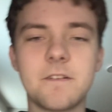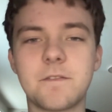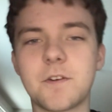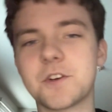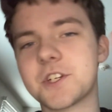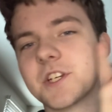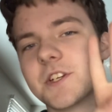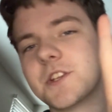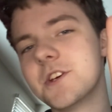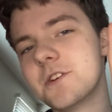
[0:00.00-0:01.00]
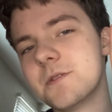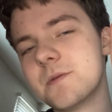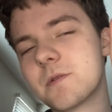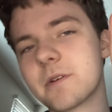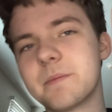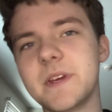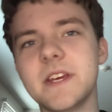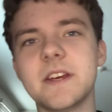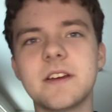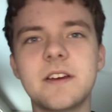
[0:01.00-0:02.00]
Version 2, or
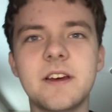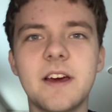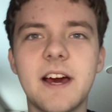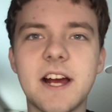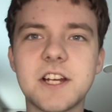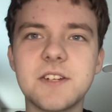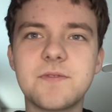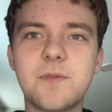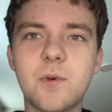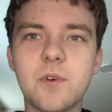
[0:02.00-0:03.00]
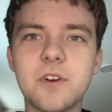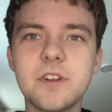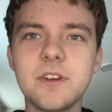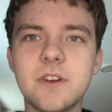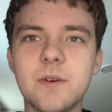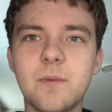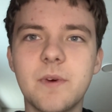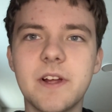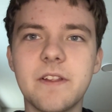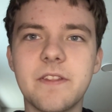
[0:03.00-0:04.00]
B, action forward
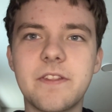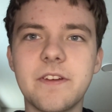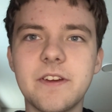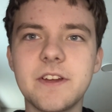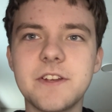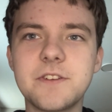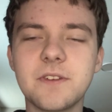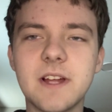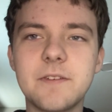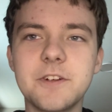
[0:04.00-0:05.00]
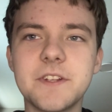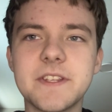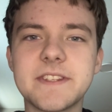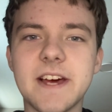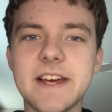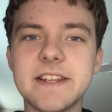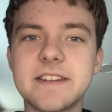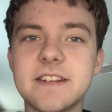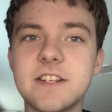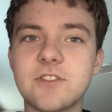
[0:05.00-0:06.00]
with interleveled
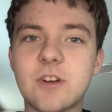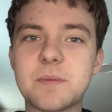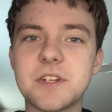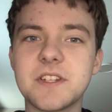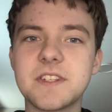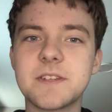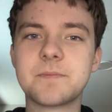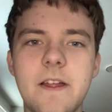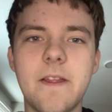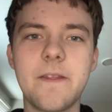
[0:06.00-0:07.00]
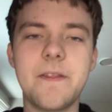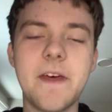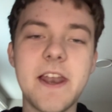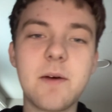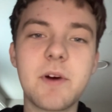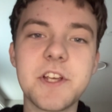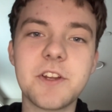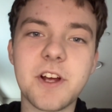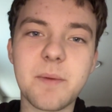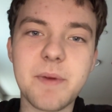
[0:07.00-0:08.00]
tight descriptions. Then I want you
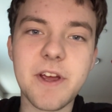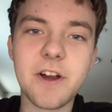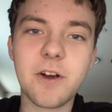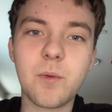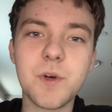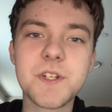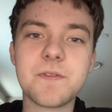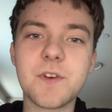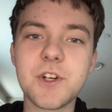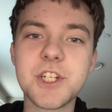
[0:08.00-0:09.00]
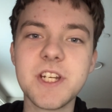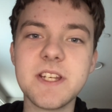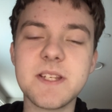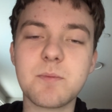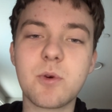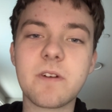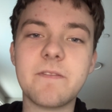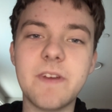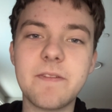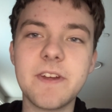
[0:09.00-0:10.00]
to compare which version is more
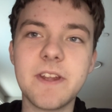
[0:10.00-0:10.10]
vivid